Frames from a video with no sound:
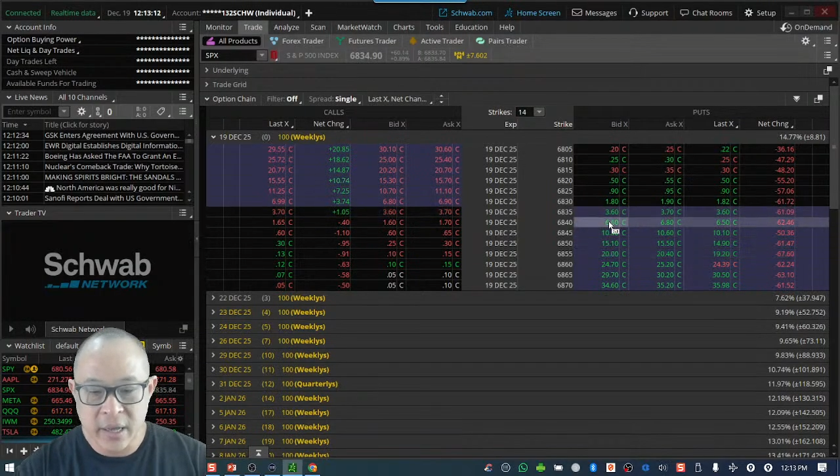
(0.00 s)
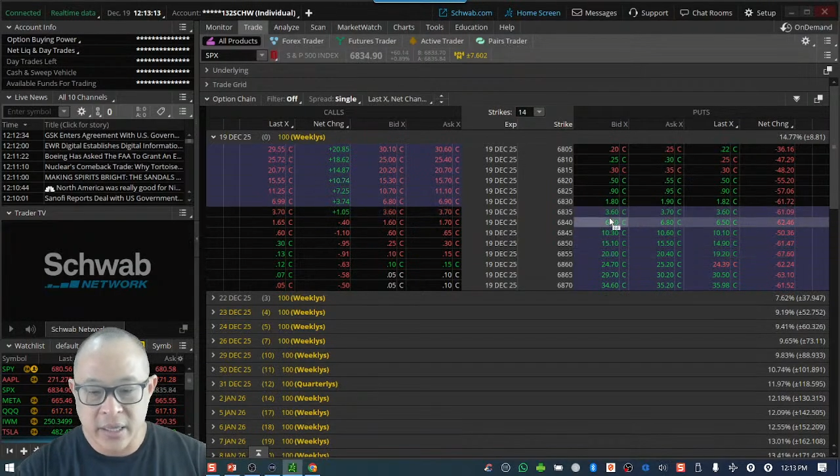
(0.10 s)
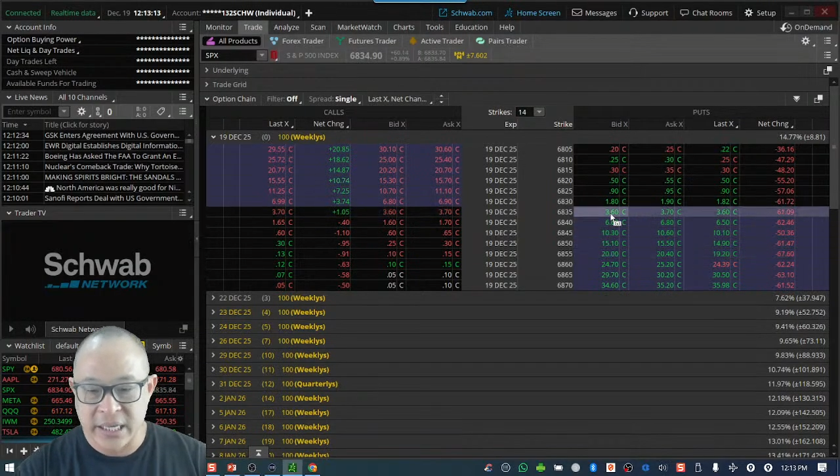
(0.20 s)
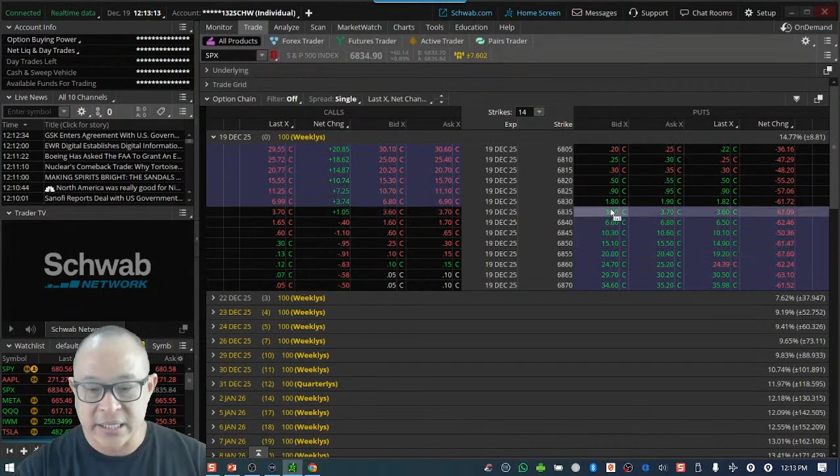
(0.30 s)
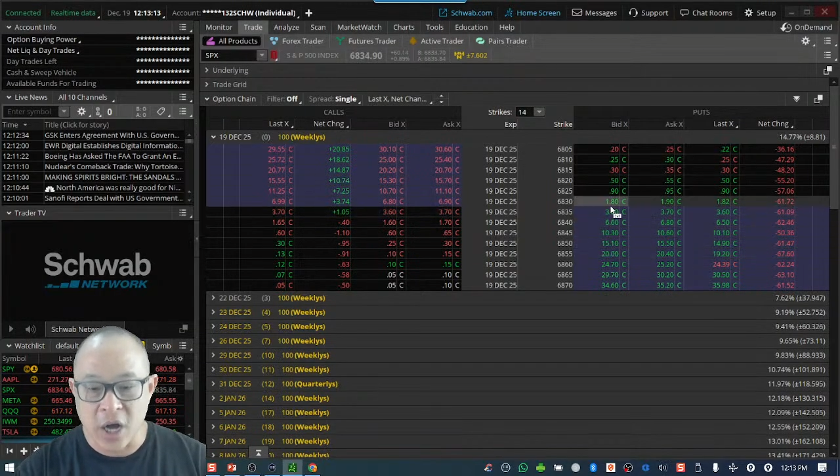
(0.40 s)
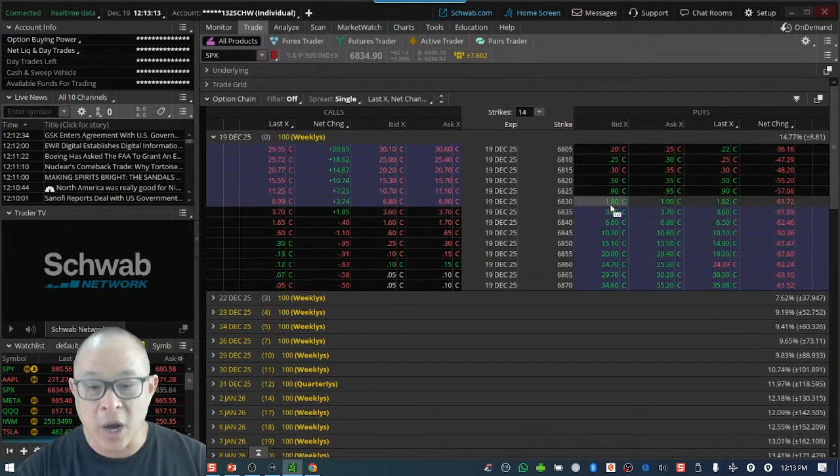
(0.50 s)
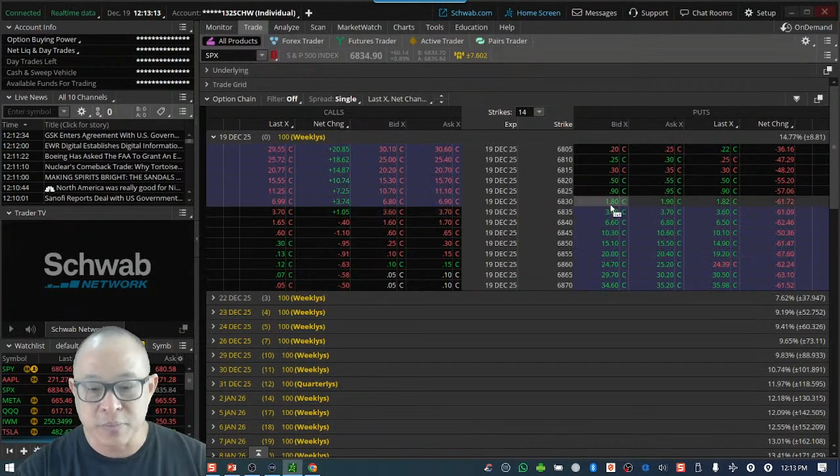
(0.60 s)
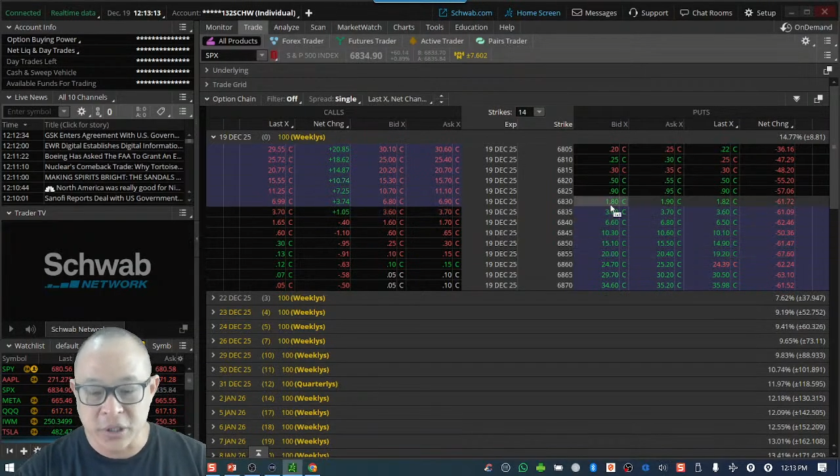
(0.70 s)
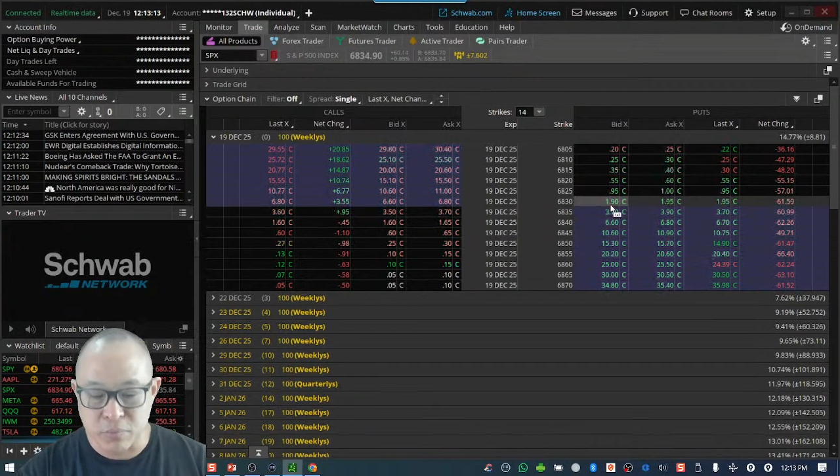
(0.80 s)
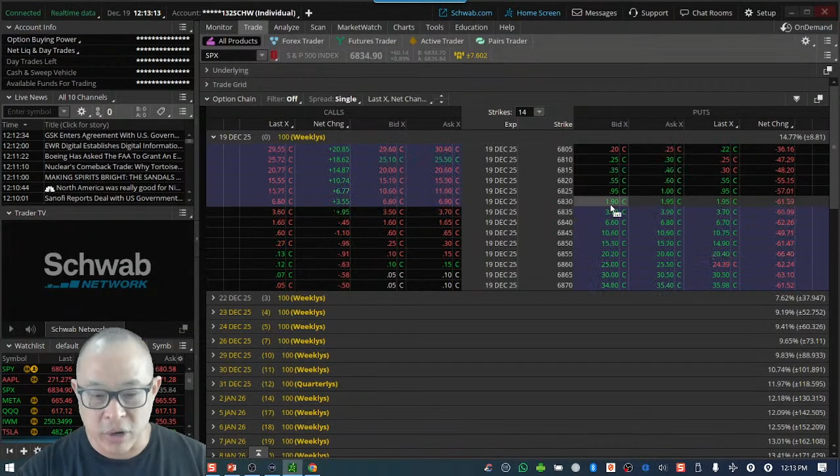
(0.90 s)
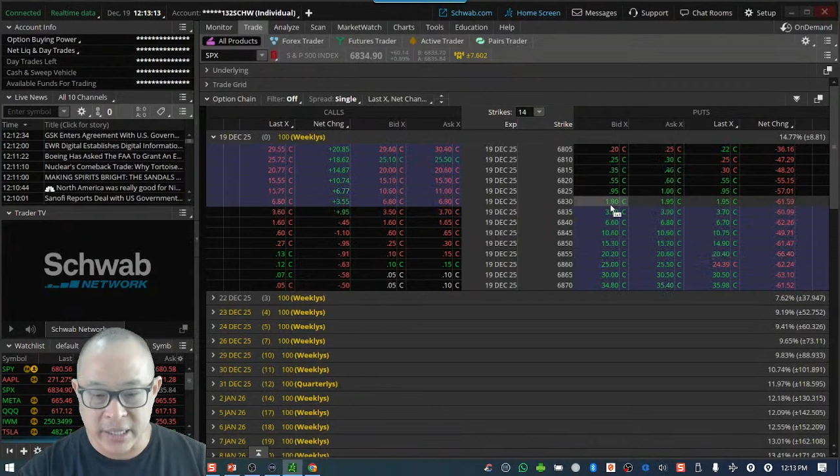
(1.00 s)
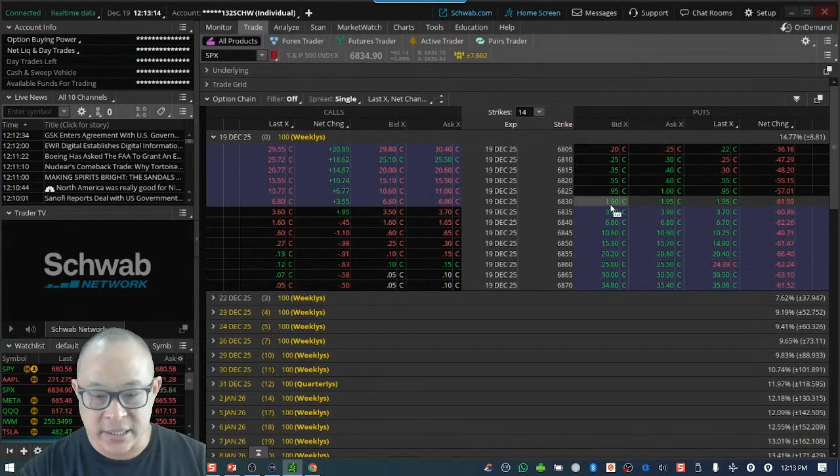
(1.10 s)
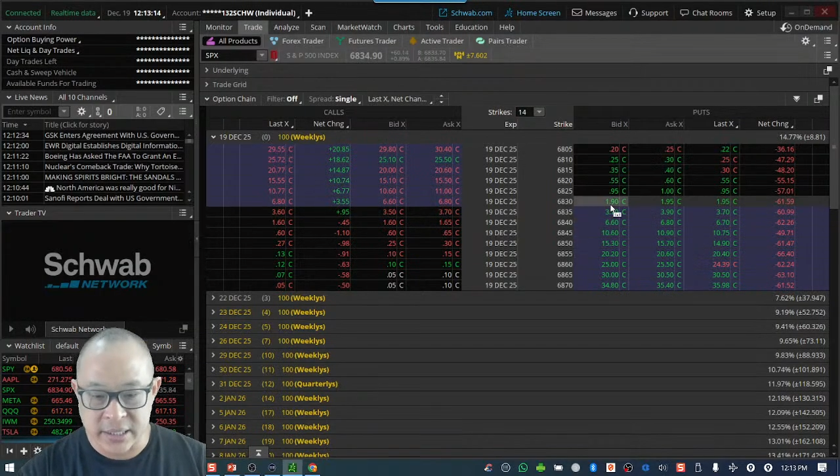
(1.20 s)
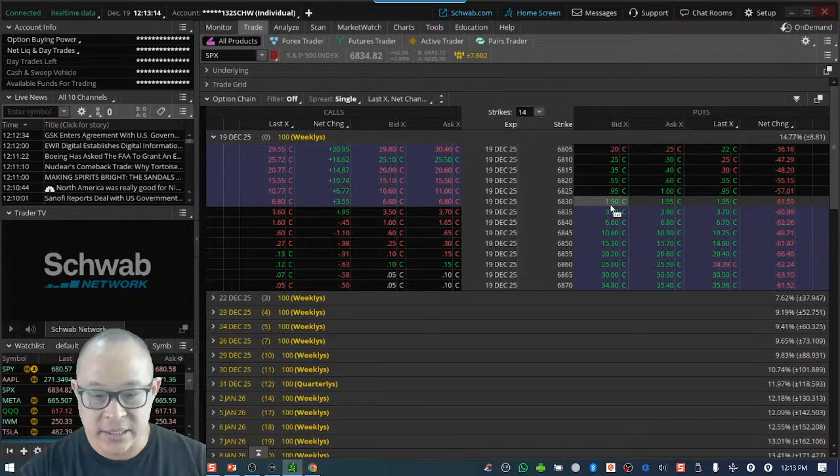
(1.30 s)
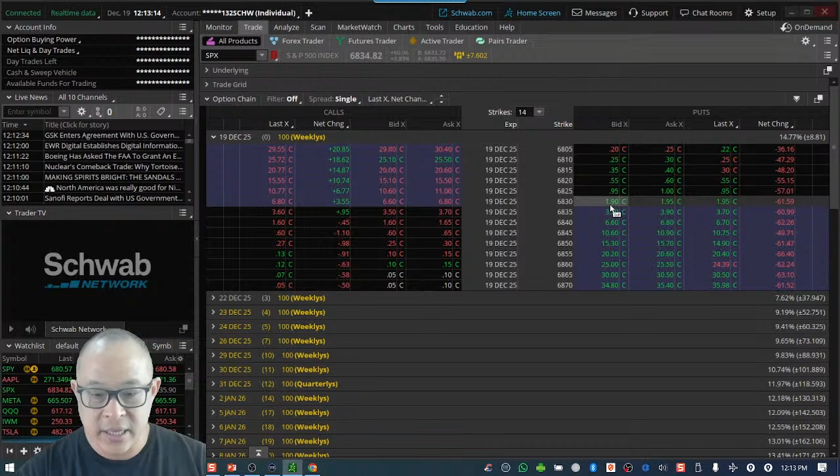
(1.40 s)
these option
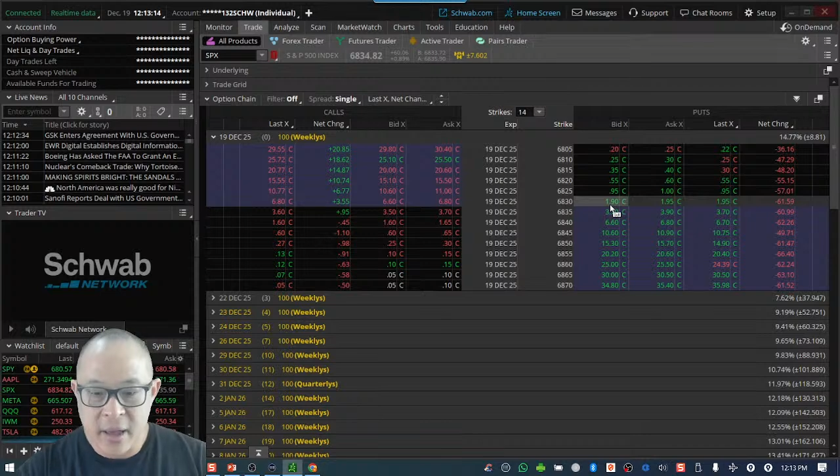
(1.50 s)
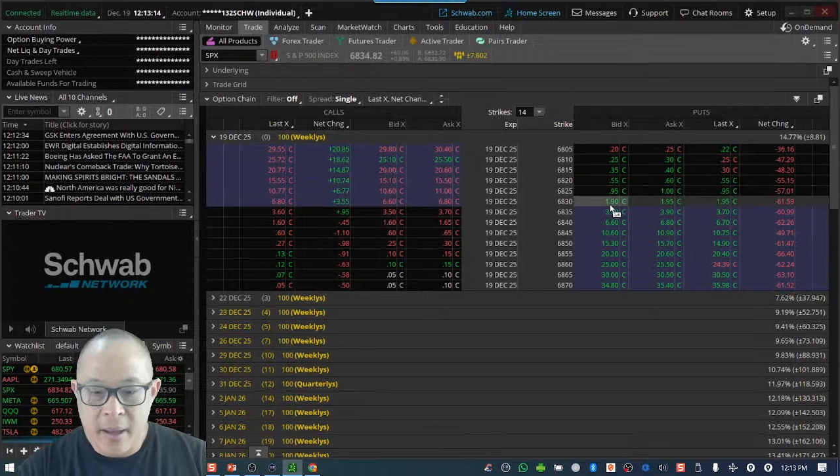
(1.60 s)
prices.